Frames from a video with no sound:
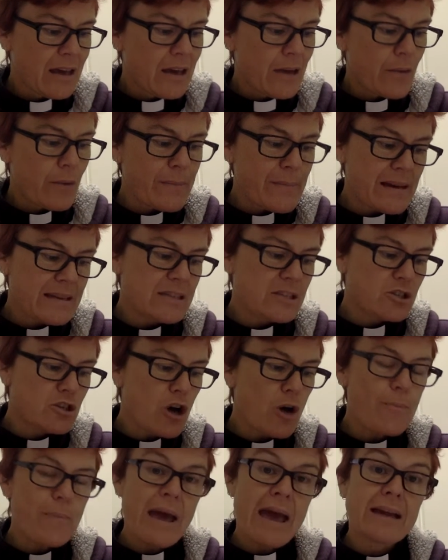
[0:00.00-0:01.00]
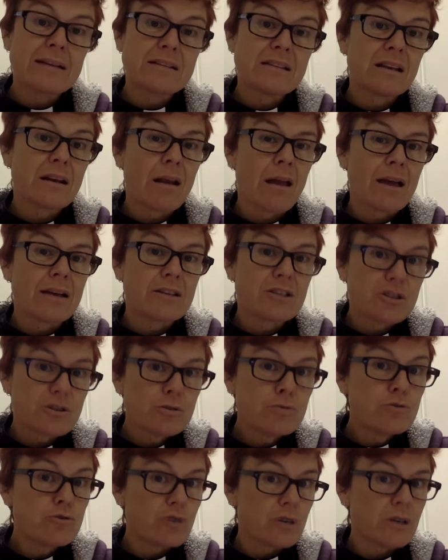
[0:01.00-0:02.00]
we must stop acting like
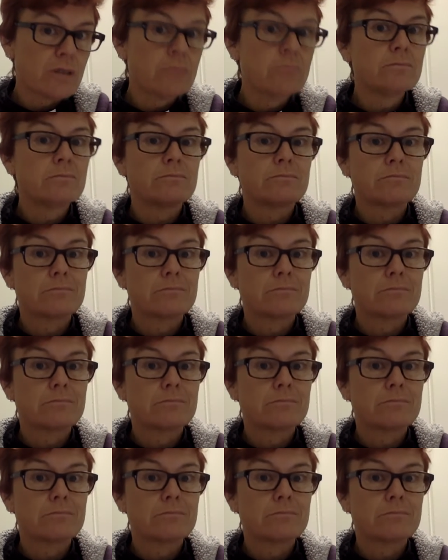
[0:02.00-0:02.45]
children,